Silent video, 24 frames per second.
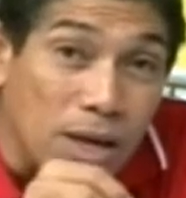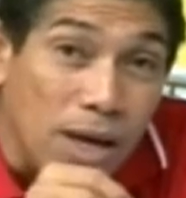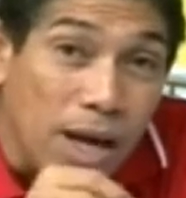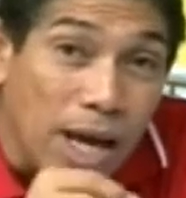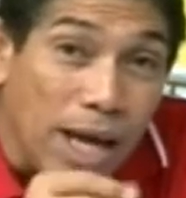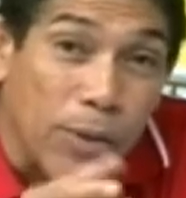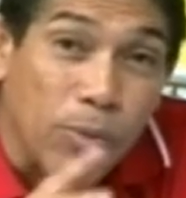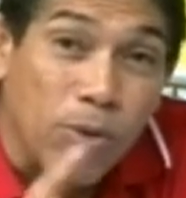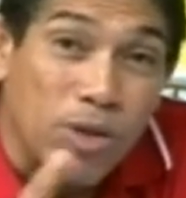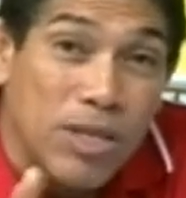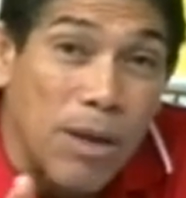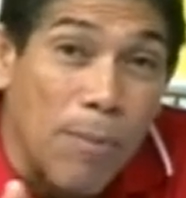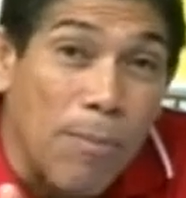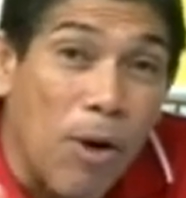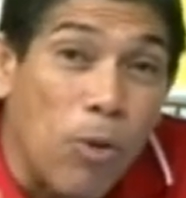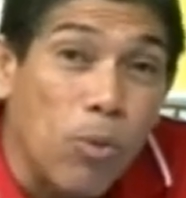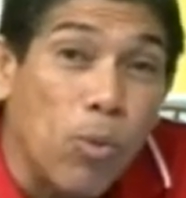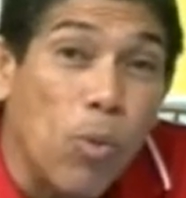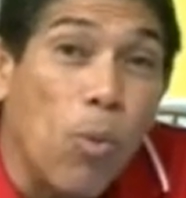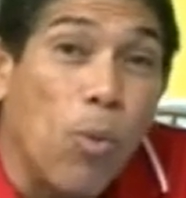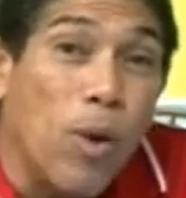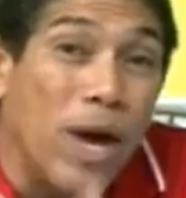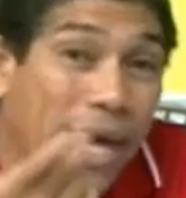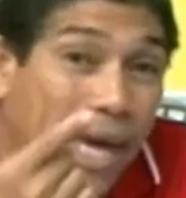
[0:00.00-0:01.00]
It was about
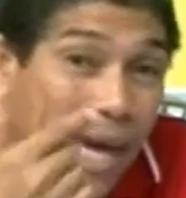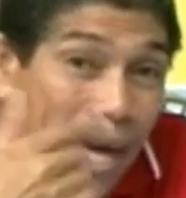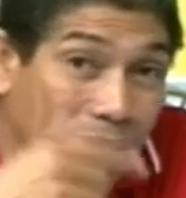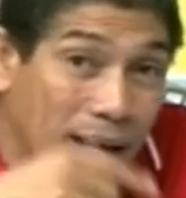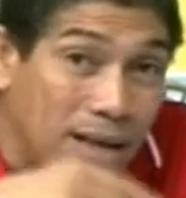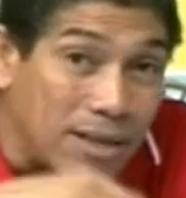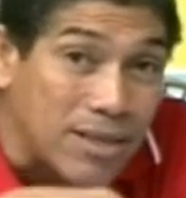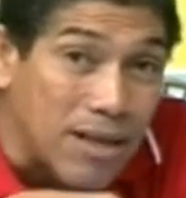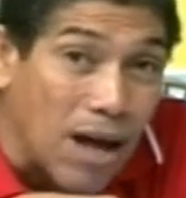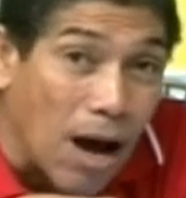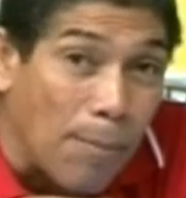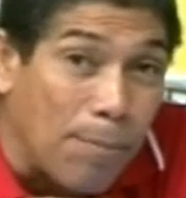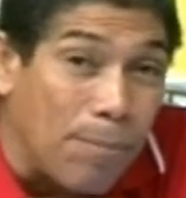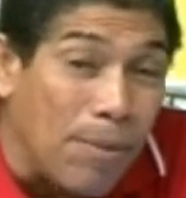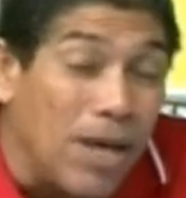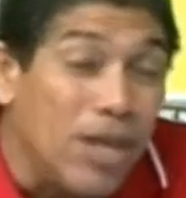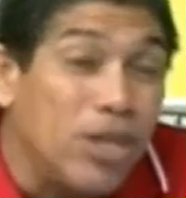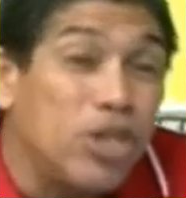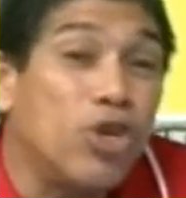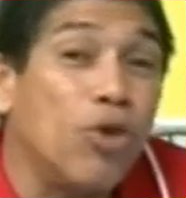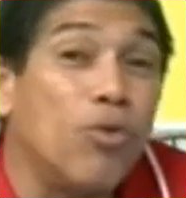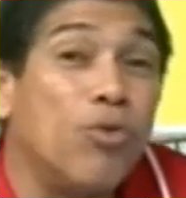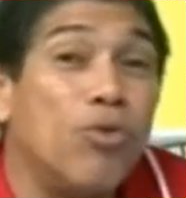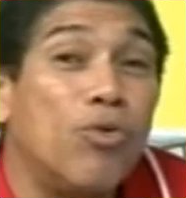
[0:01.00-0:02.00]
waking us up
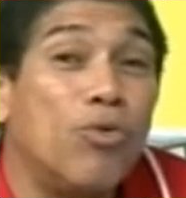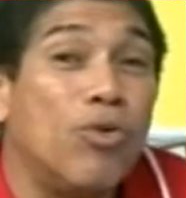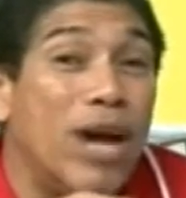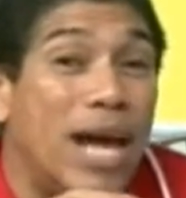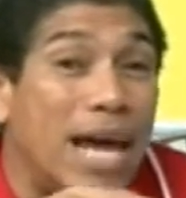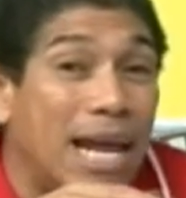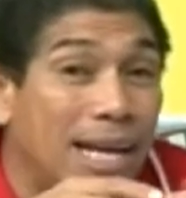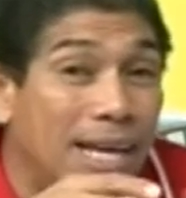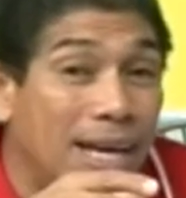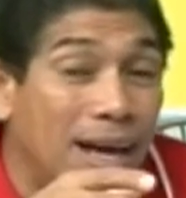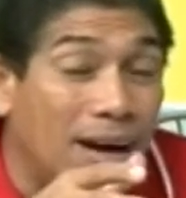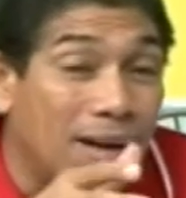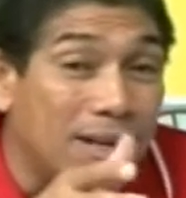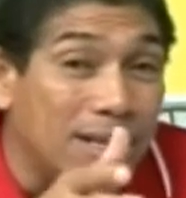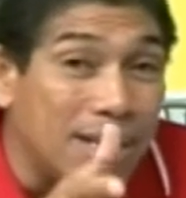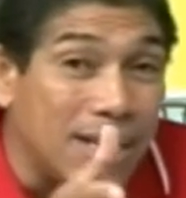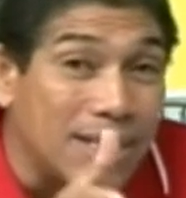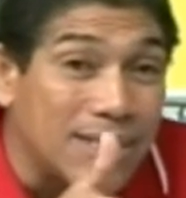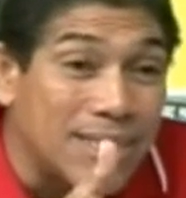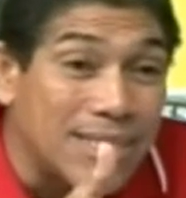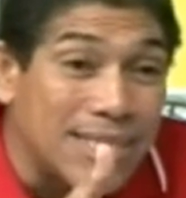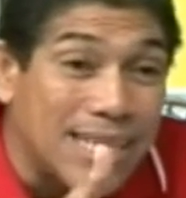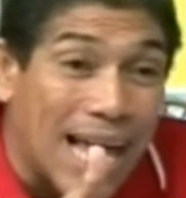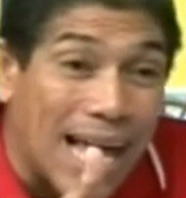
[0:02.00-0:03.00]
to really
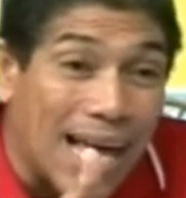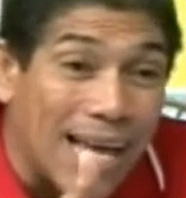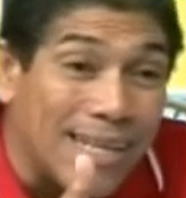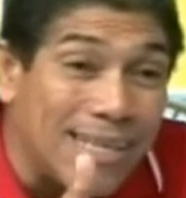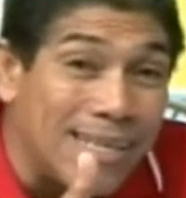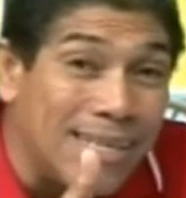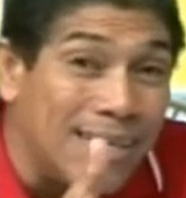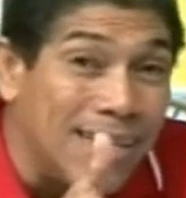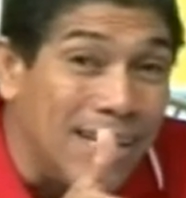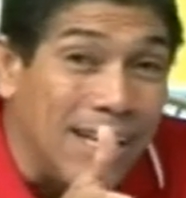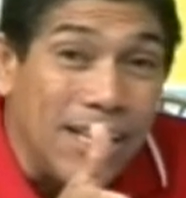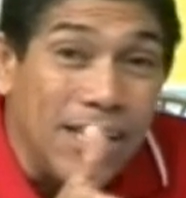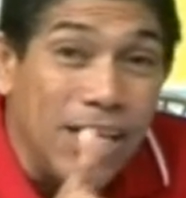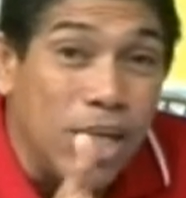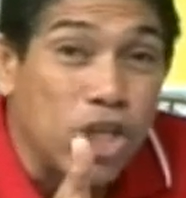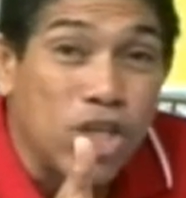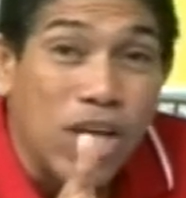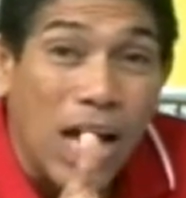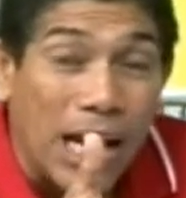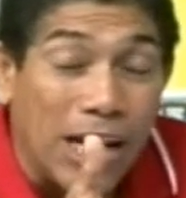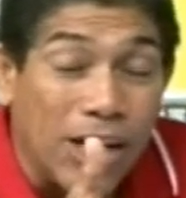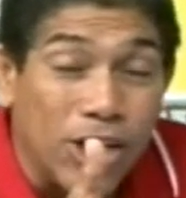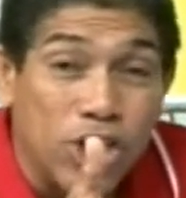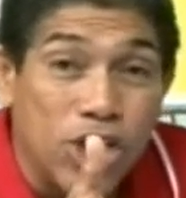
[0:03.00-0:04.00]
understand the
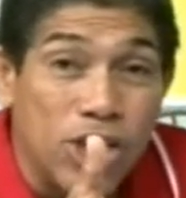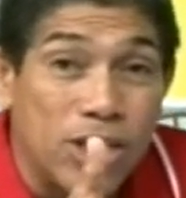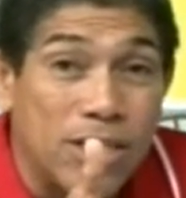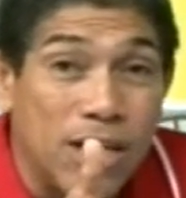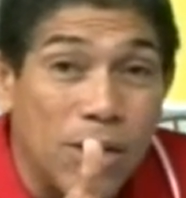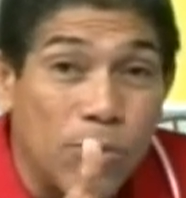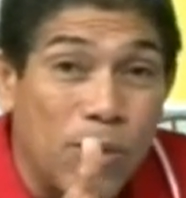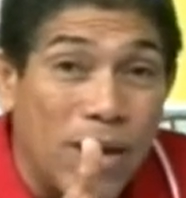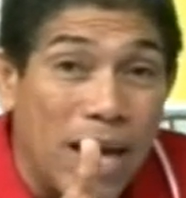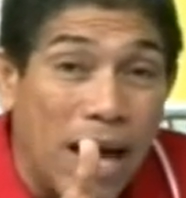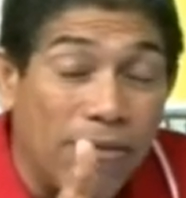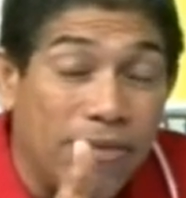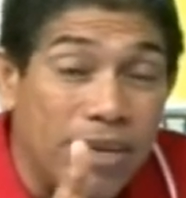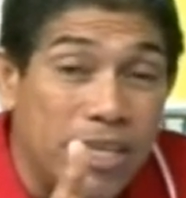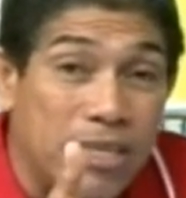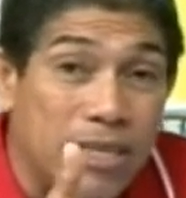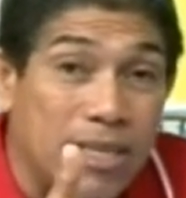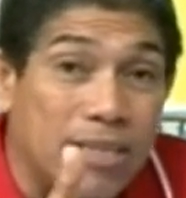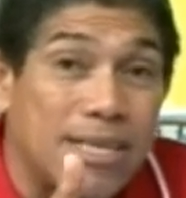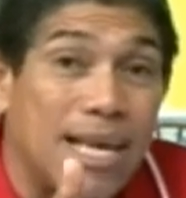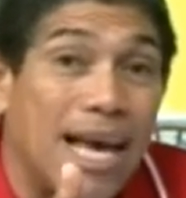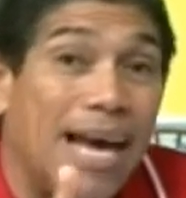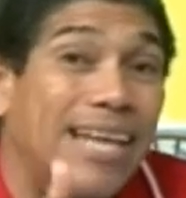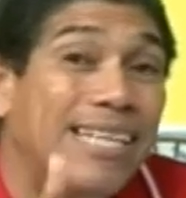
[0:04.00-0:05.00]
challenges that we have in
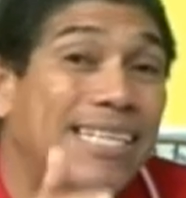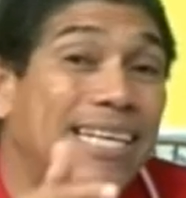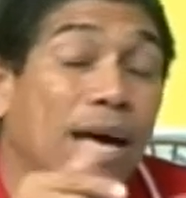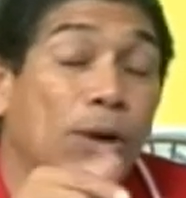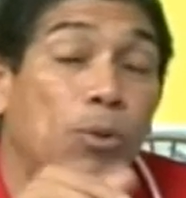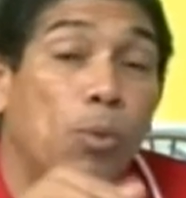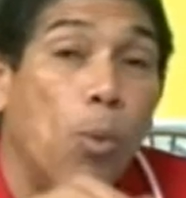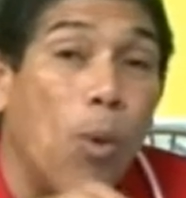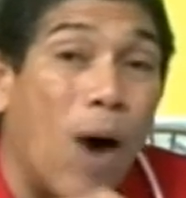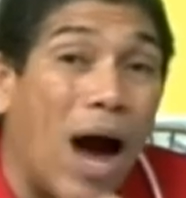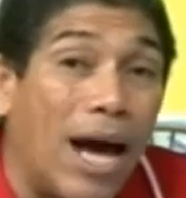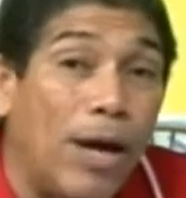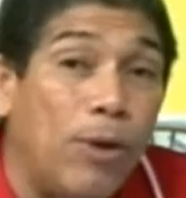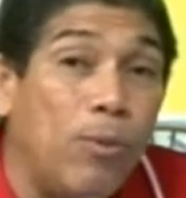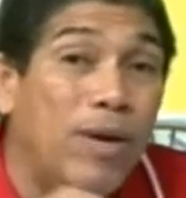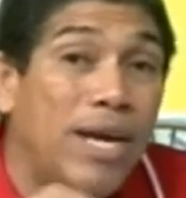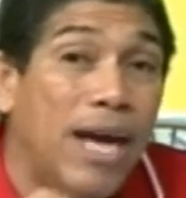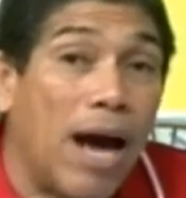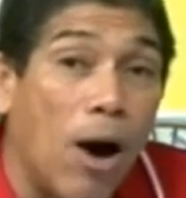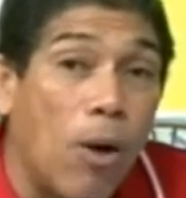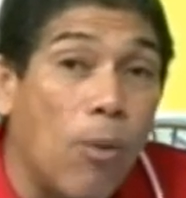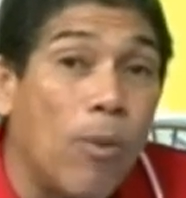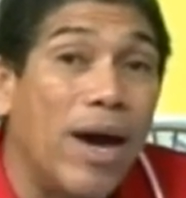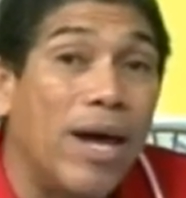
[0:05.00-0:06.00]
society and why we
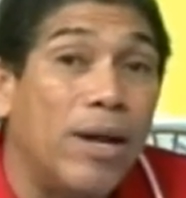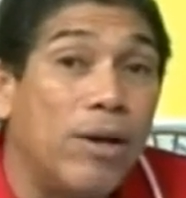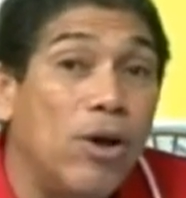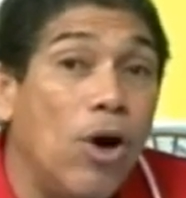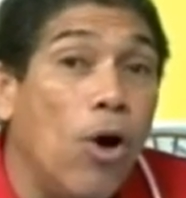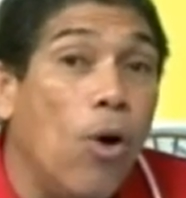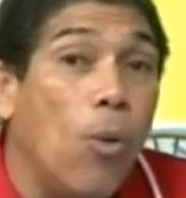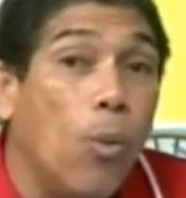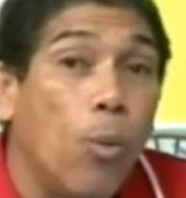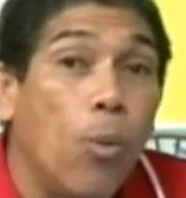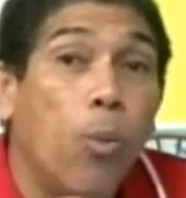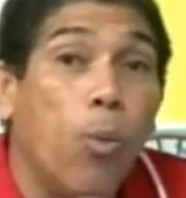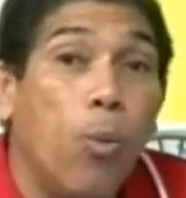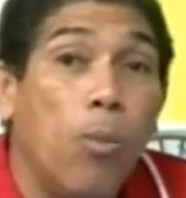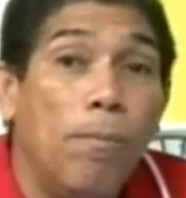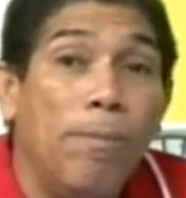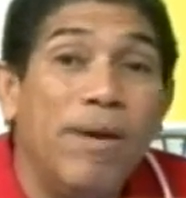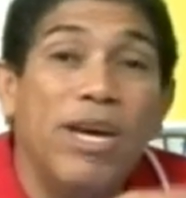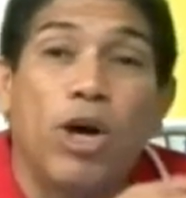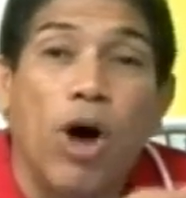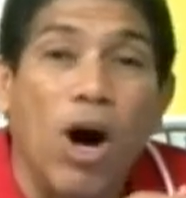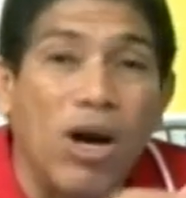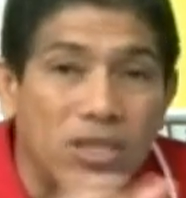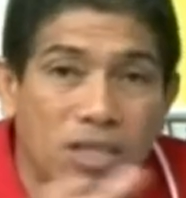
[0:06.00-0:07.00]
are when,
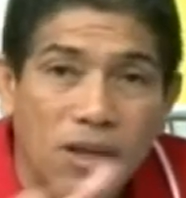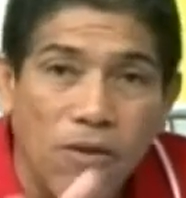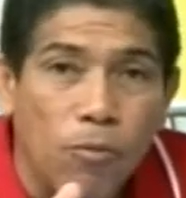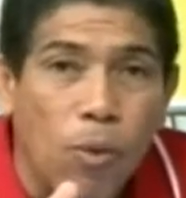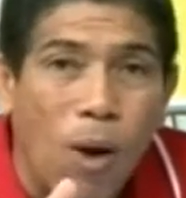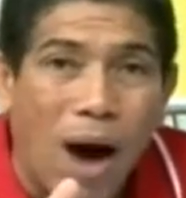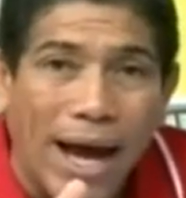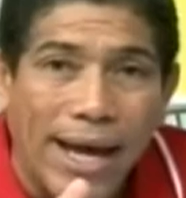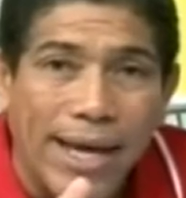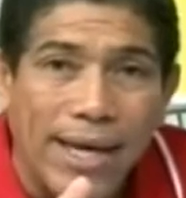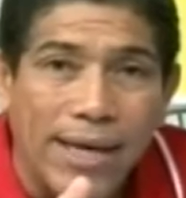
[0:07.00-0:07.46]
because of why.